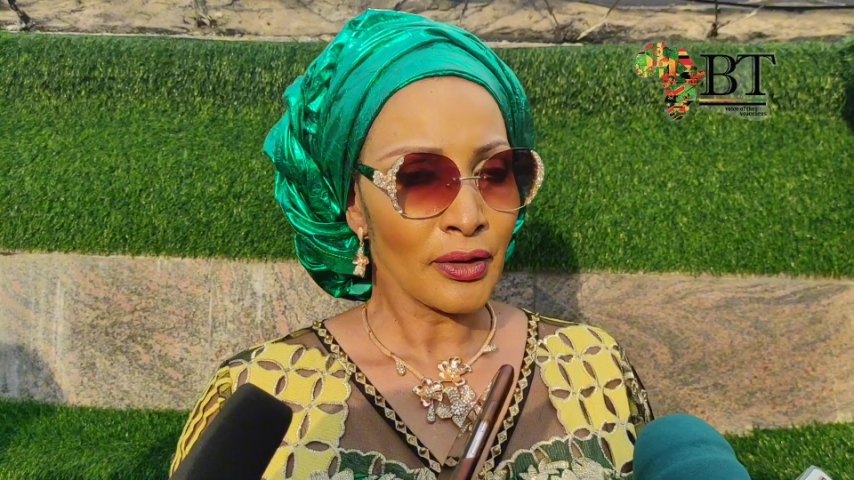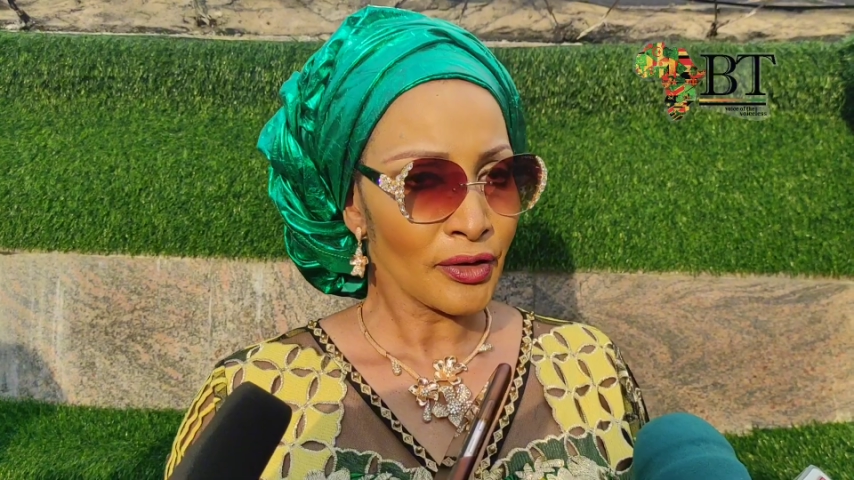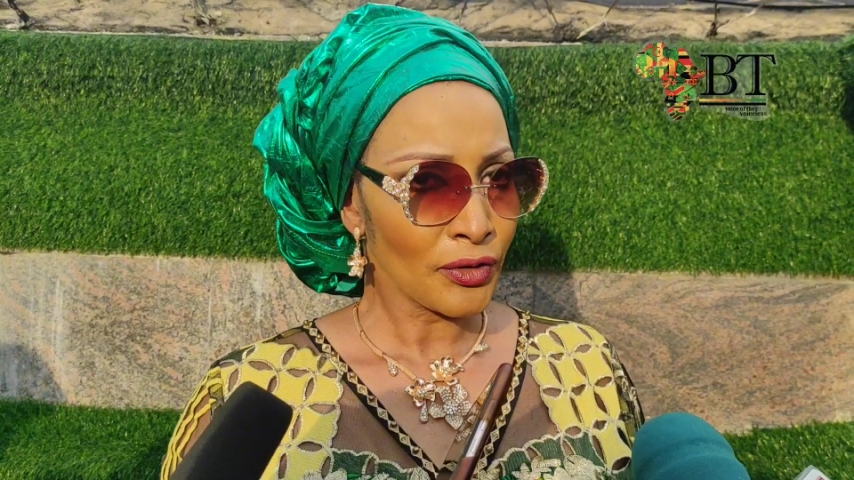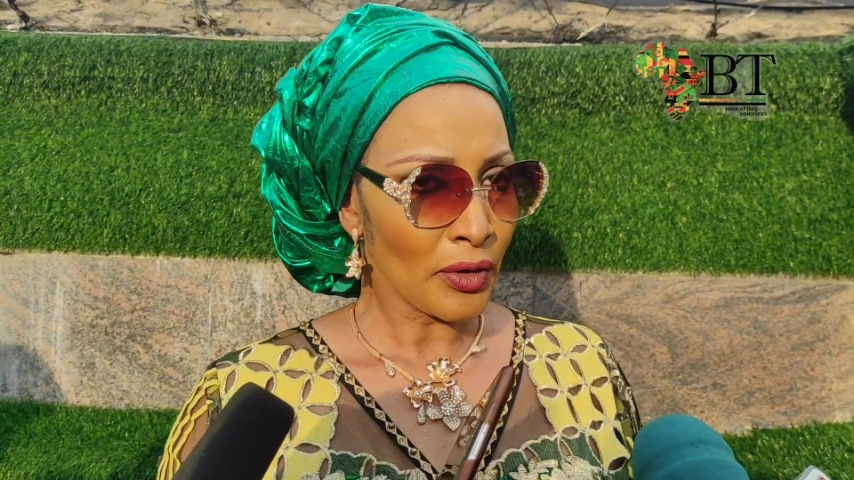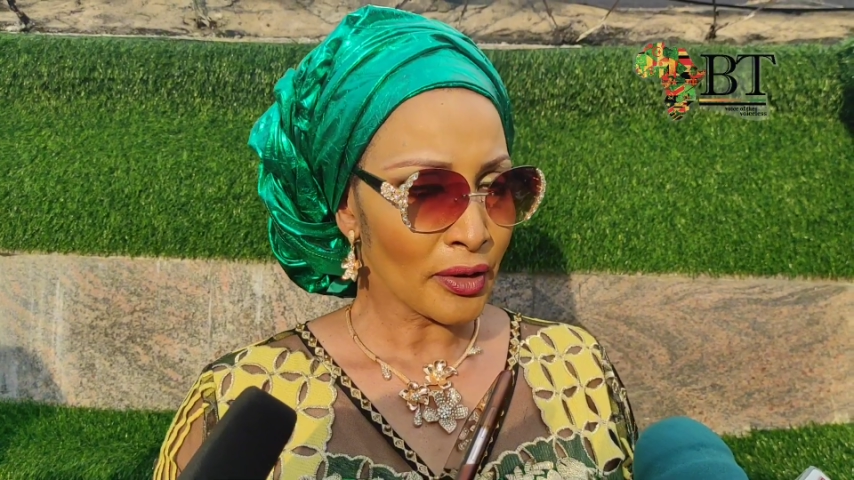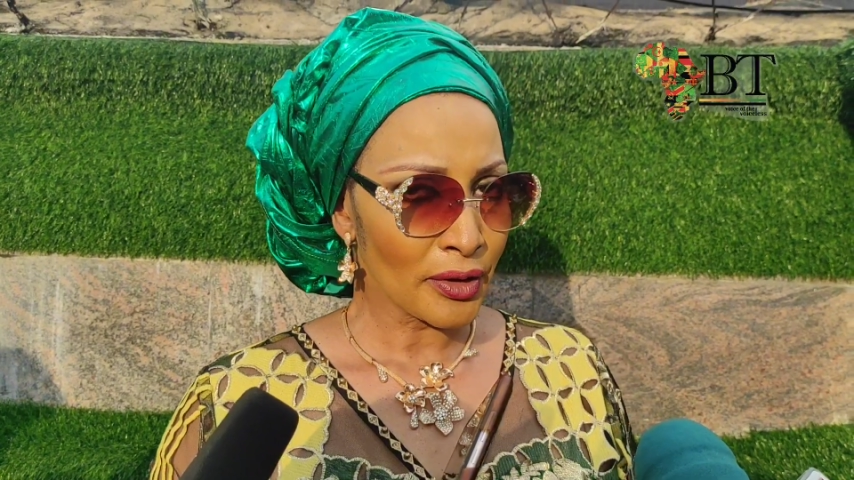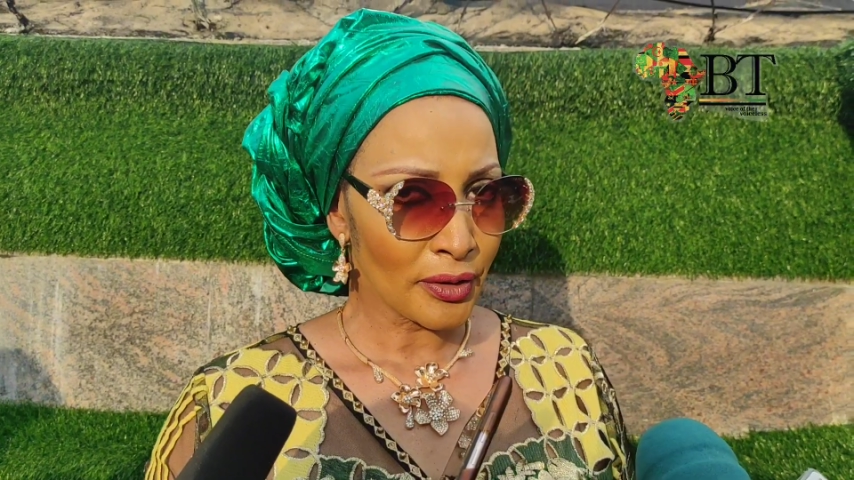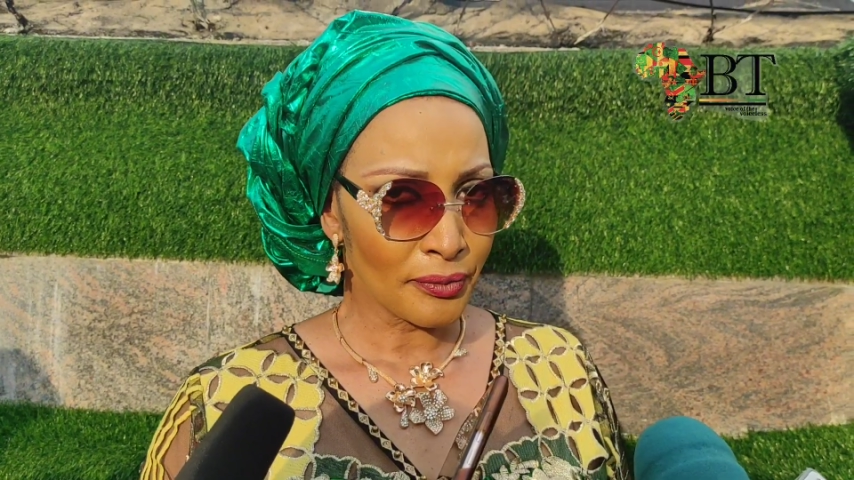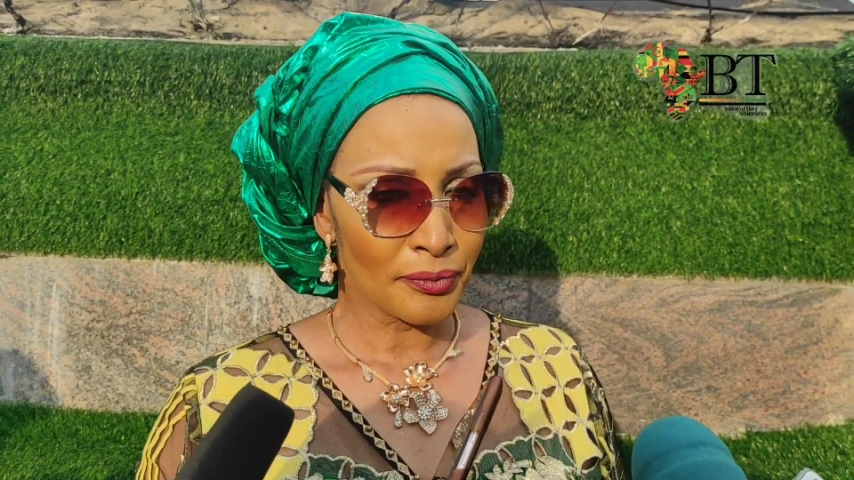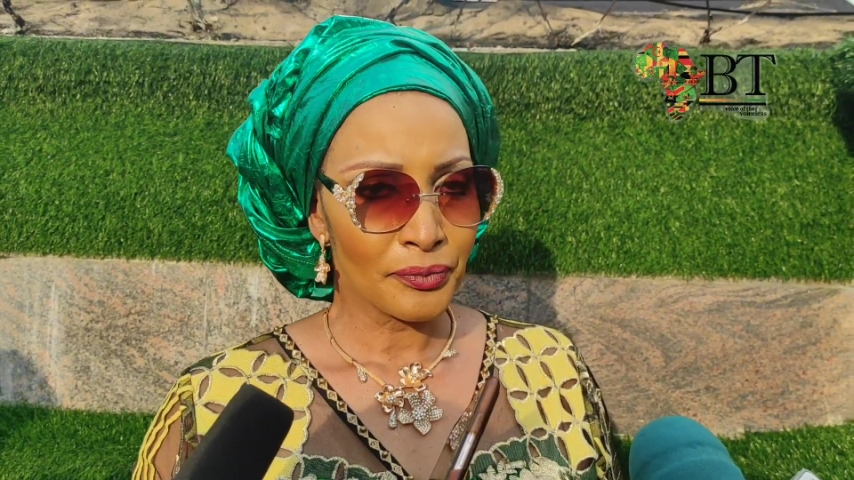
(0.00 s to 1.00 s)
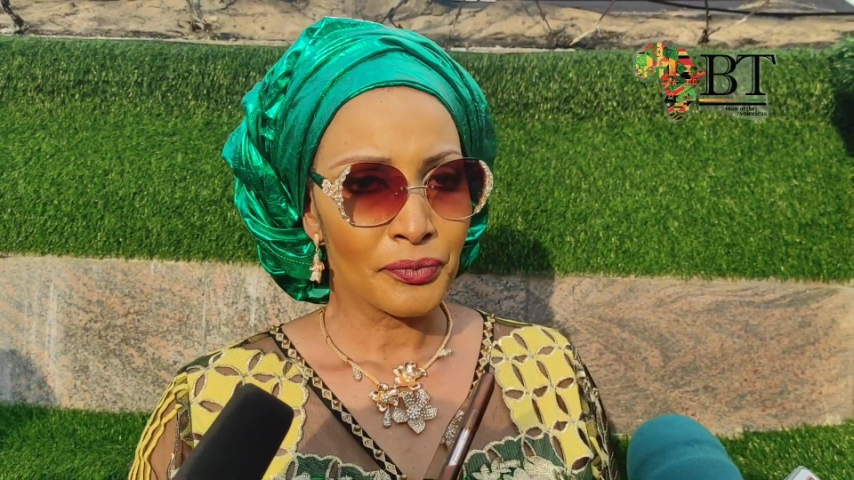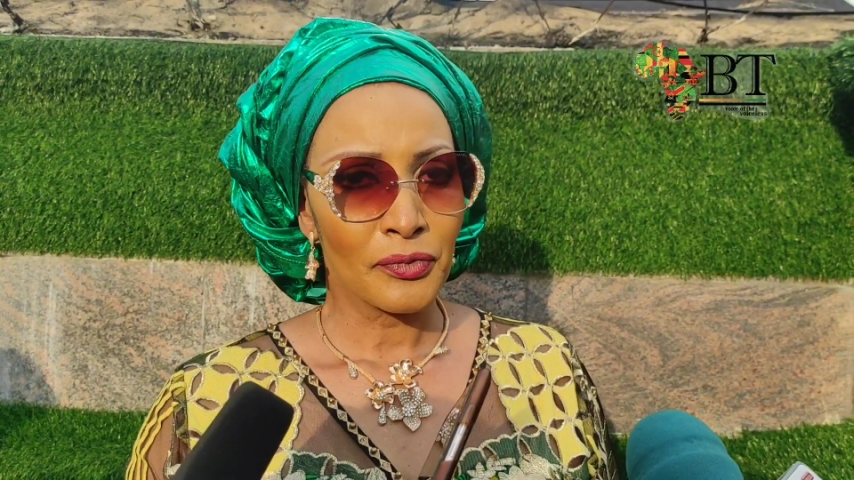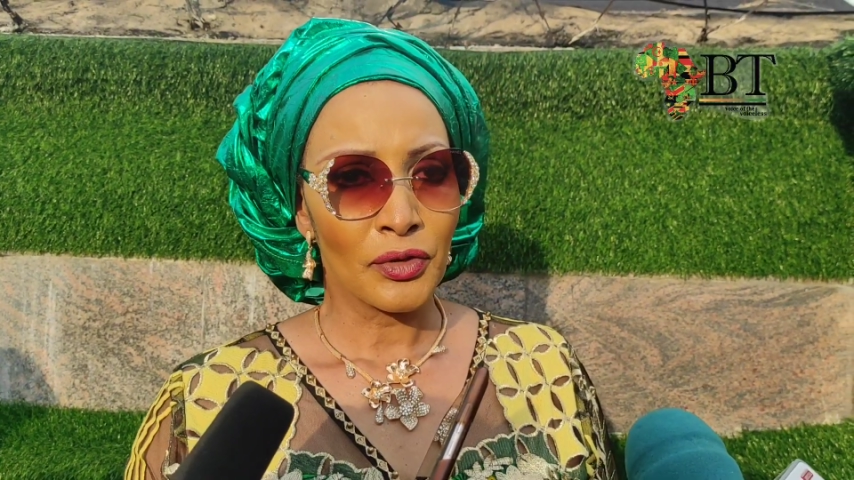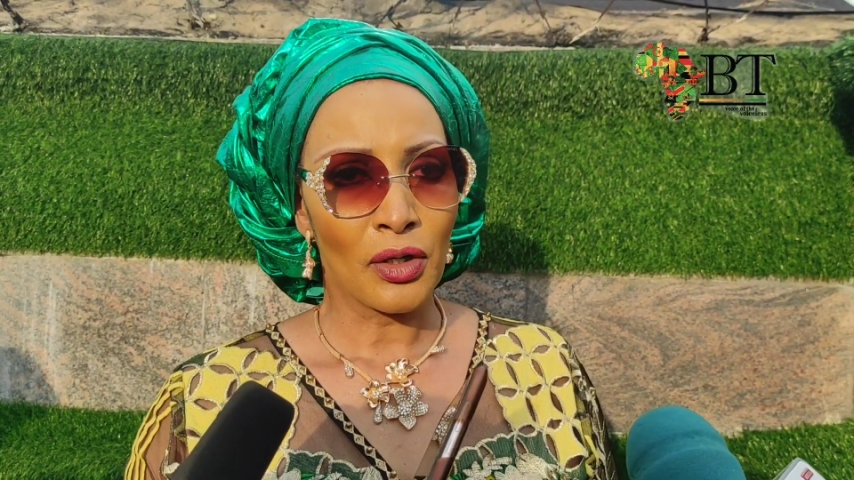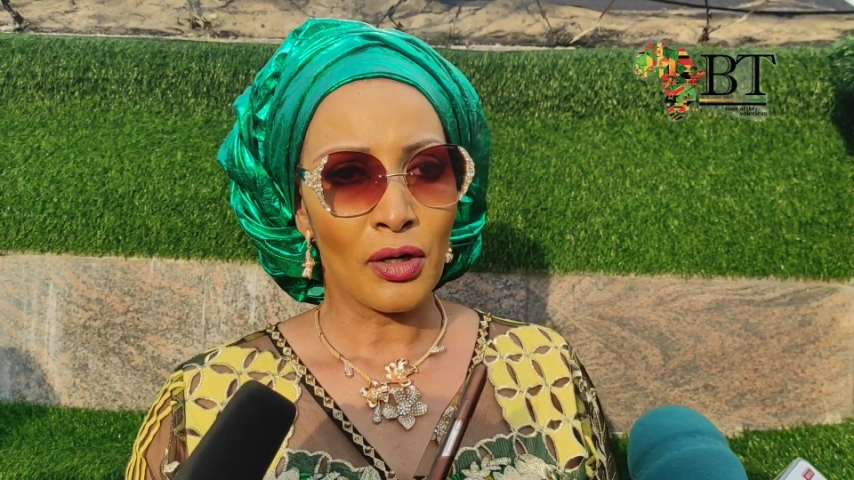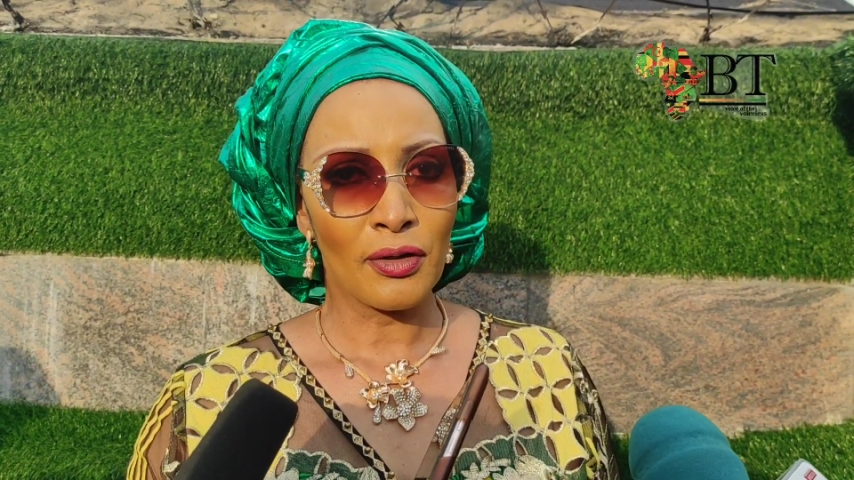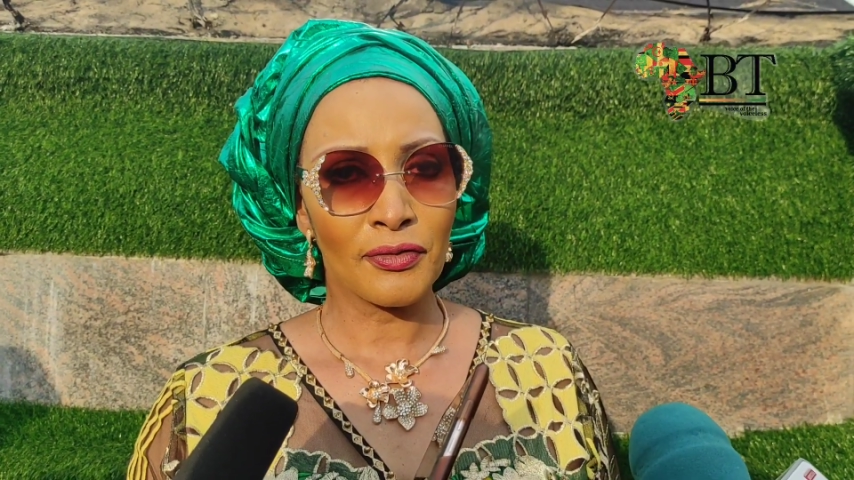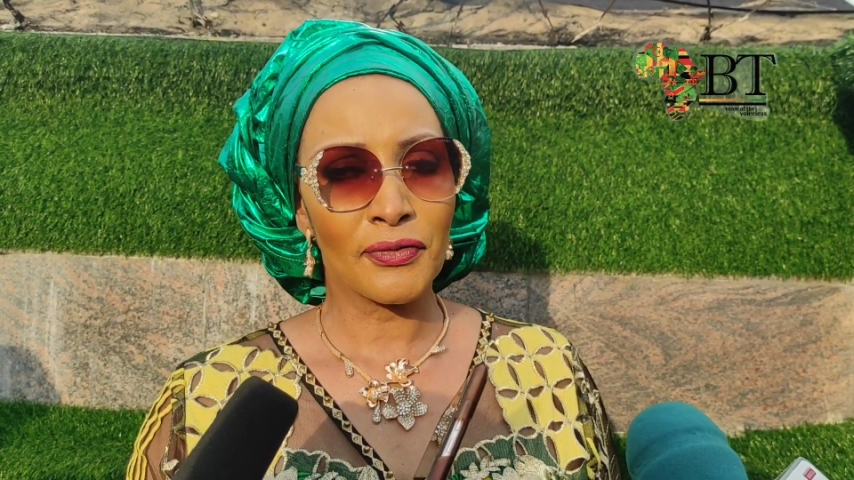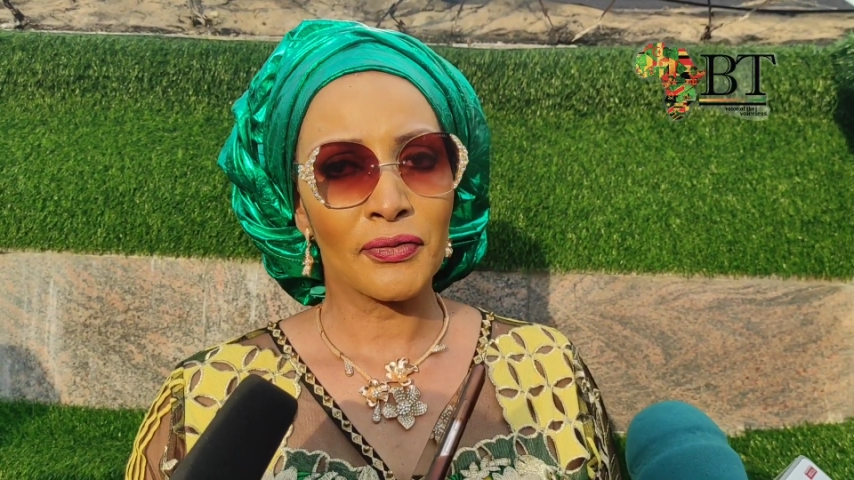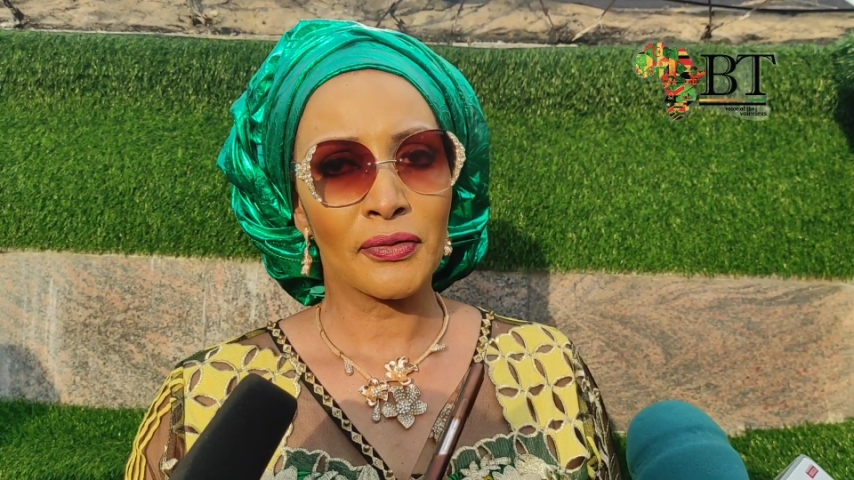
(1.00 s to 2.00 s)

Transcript: construction of